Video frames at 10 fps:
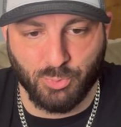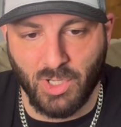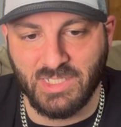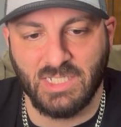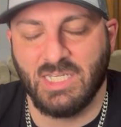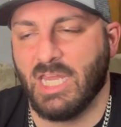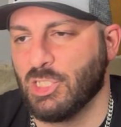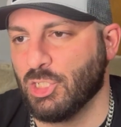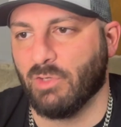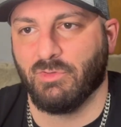
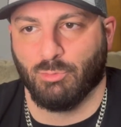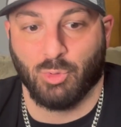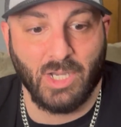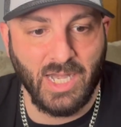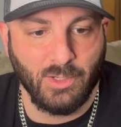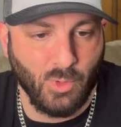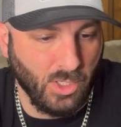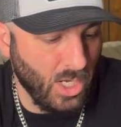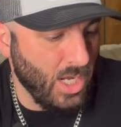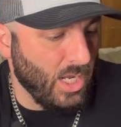presentation of your brand, well,